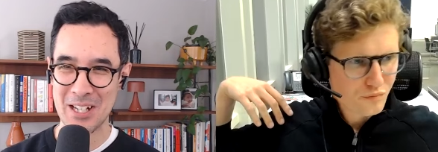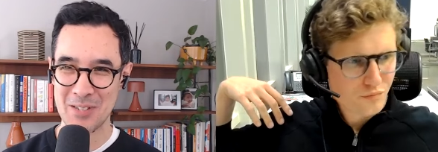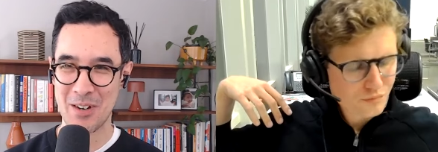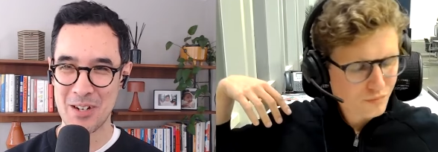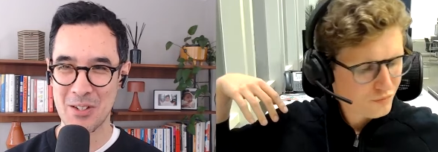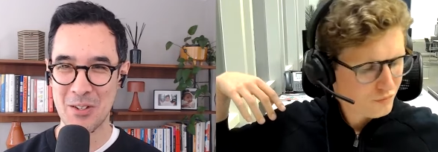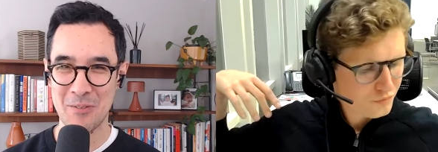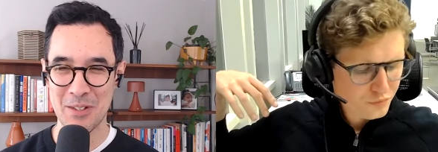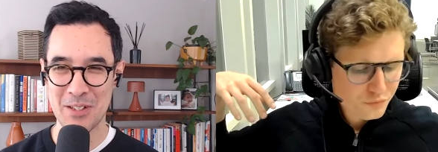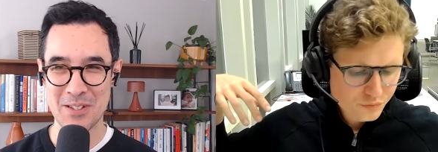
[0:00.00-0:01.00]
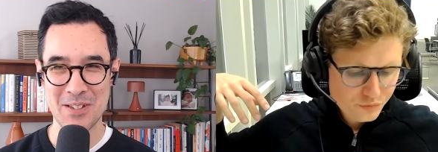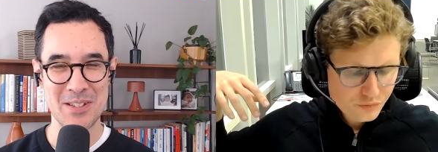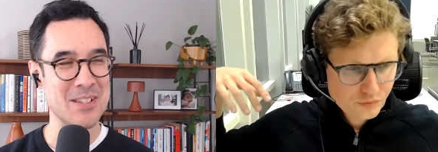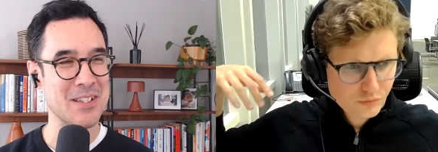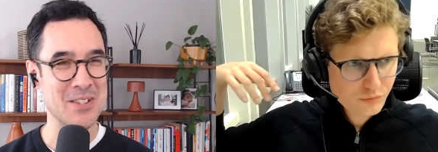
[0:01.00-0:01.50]
Speaker 1: as far as confidence
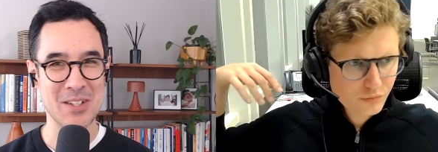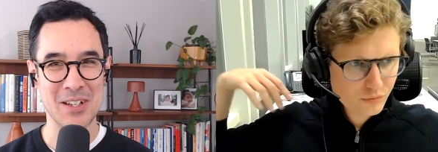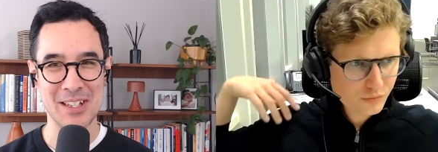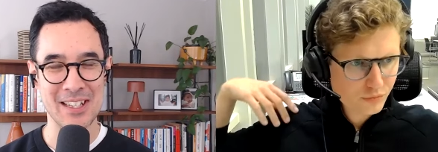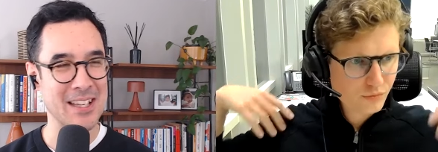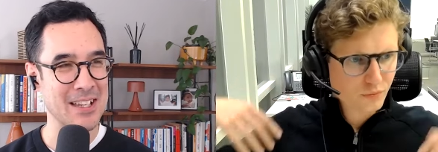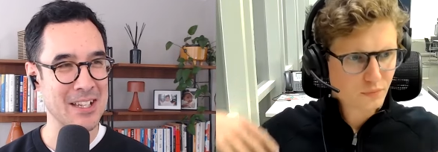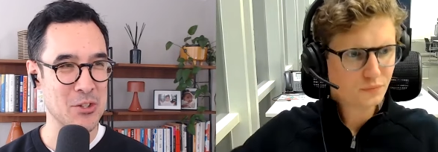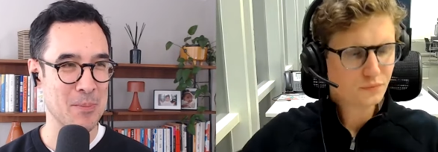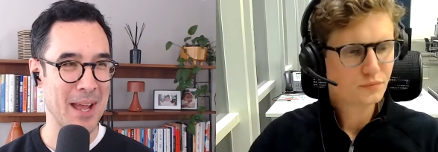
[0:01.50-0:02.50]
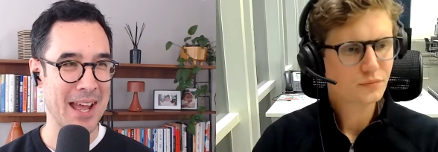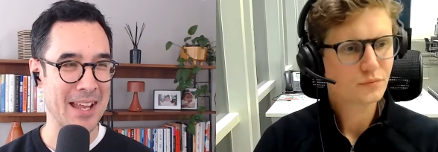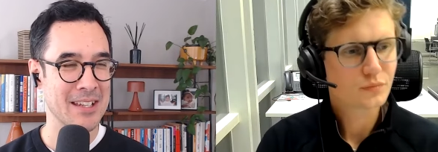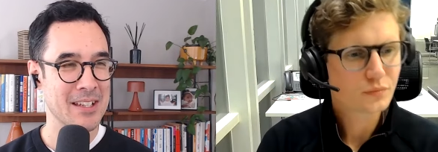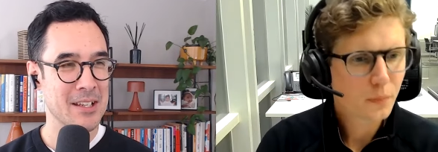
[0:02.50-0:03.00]
is concerned in
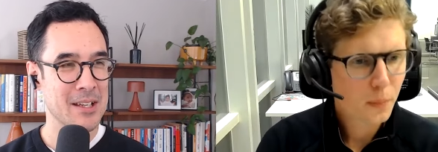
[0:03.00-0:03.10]
Japan.